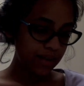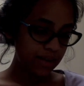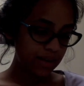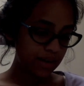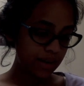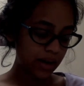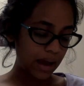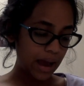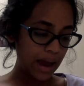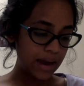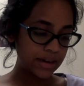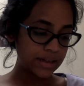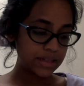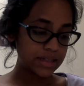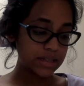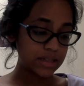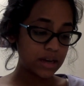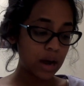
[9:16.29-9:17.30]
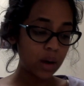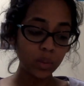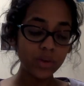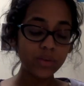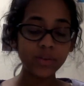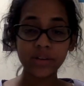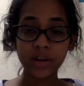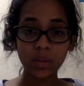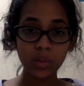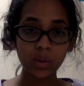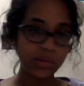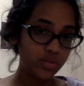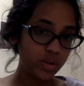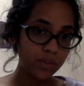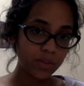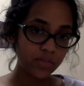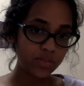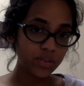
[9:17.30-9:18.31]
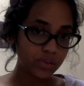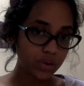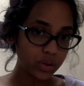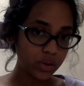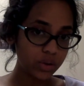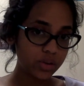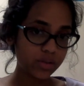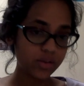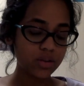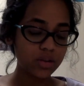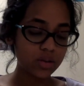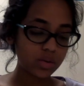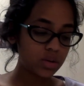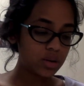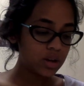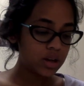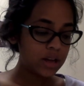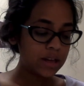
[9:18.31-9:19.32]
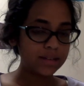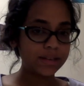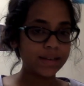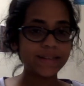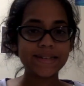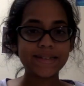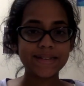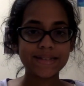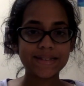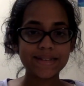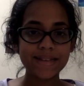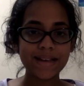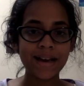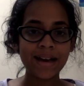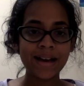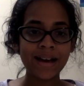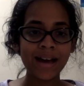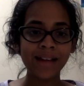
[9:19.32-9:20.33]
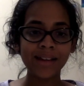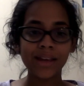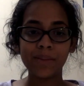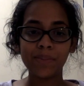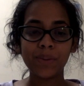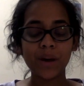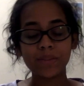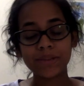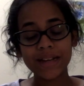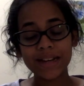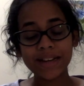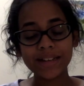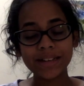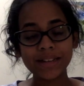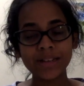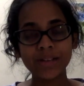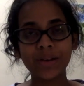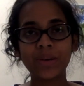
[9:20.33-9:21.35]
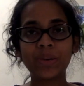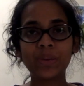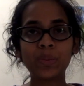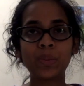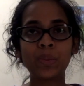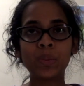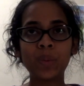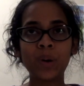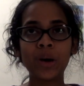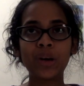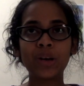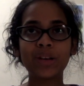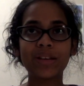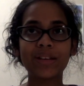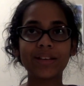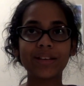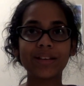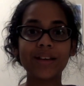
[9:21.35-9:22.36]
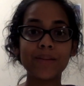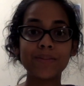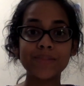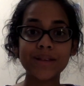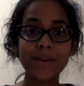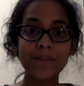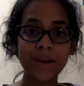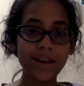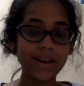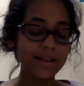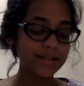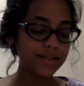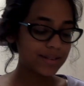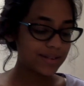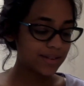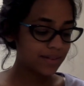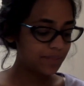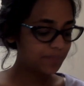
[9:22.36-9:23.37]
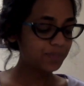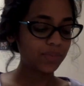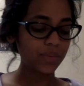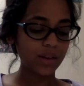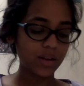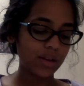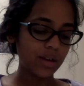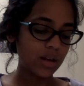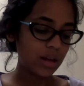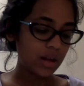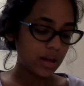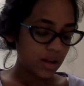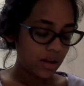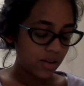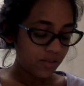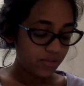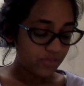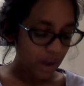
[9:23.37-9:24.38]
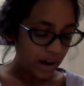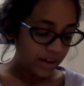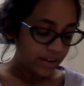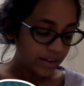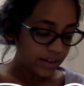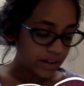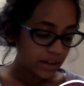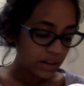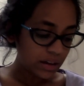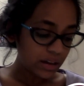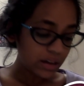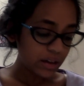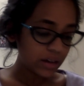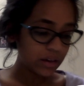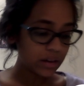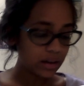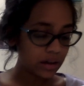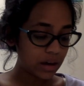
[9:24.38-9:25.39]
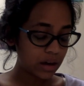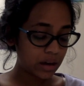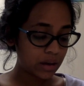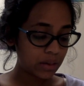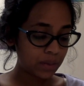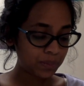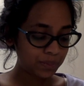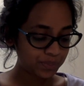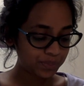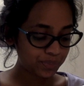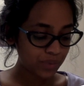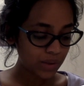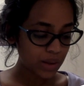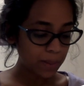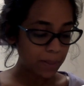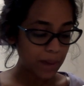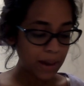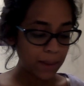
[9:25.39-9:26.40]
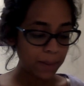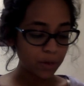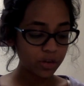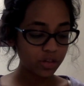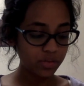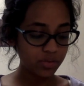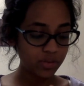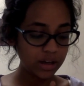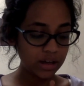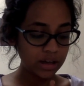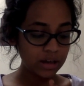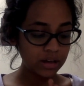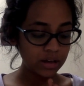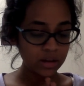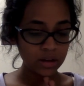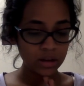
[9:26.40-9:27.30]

and now we are done with Dream of the Rood. So I'll keep you updated on what comes up next. Finally, paper 3.